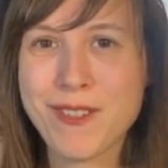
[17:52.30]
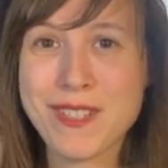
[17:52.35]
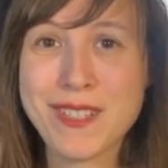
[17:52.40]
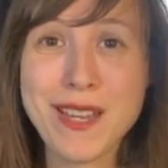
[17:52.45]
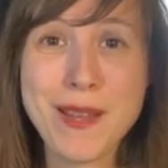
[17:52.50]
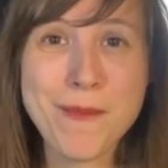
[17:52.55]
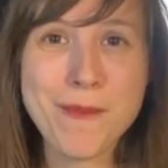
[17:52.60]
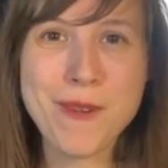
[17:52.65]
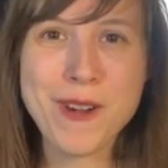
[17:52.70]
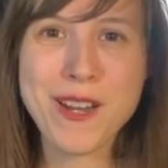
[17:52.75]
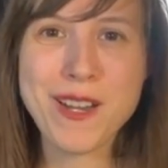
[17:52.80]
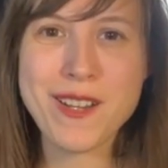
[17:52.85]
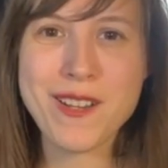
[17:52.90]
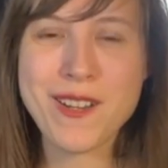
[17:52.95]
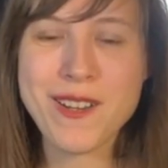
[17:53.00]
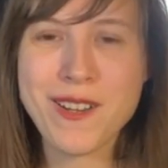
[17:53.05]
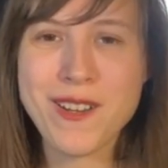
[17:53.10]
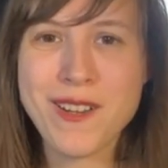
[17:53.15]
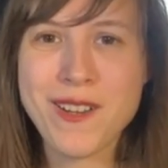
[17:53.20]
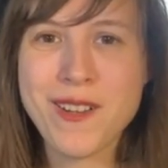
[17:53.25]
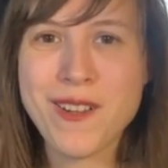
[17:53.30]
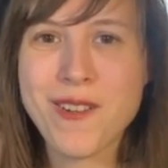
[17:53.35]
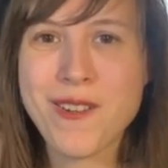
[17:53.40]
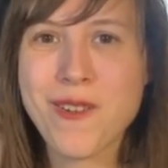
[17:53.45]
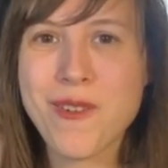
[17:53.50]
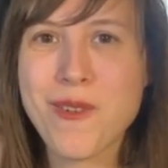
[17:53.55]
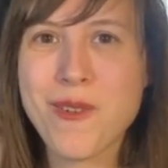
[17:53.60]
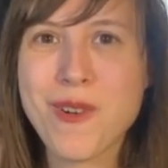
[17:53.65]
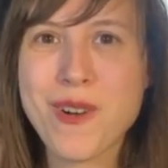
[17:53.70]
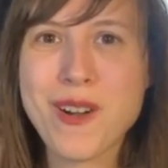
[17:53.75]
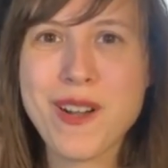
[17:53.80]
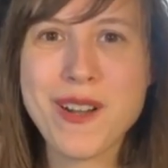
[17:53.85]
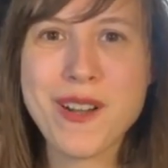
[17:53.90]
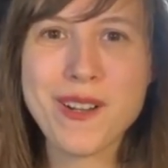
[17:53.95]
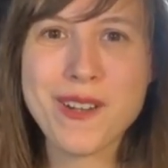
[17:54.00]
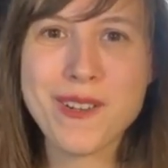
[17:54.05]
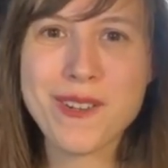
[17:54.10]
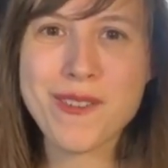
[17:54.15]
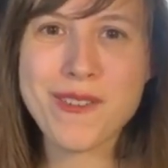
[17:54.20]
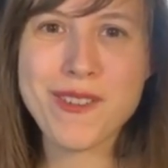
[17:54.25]
for someone,
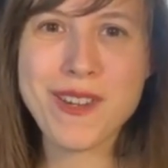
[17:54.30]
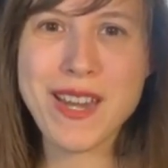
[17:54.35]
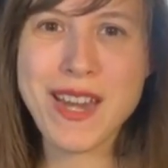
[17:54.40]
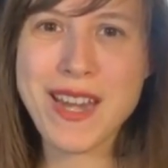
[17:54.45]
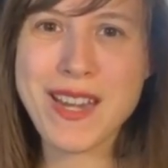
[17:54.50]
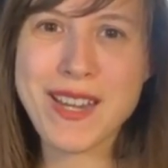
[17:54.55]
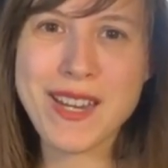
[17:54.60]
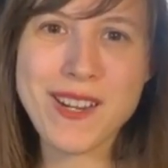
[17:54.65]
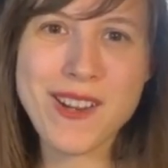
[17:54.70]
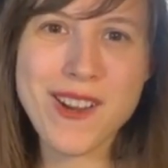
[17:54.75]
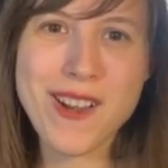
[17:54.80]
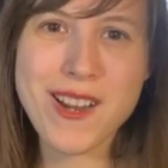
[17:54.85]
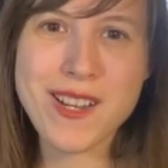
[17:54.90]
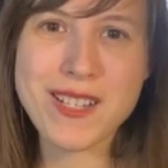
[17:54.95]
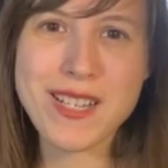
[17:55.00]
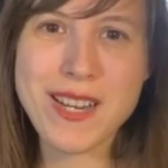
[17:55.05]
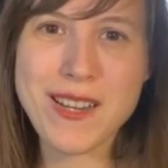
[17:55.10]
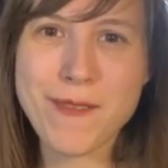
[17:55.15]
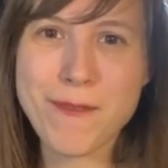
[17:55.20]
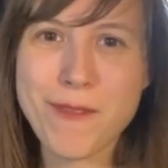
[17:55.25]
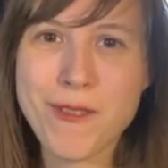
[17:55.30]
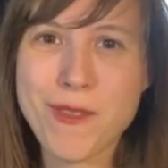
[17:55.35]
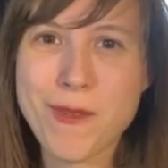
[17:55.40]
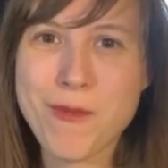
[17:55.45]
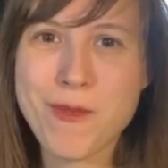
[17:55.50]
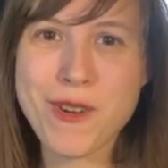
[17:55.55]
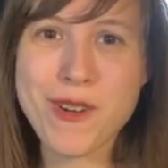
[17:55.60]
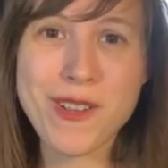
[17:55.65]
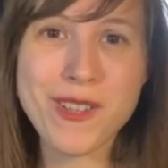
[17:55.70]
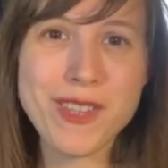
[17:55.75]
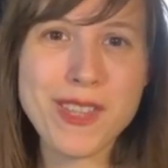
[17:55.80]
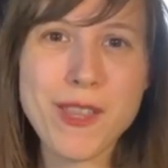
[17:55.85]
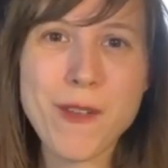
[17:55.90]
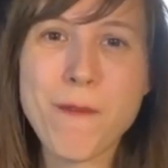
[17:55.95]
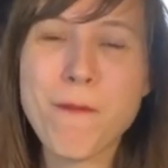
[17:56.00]
or creating content for the world.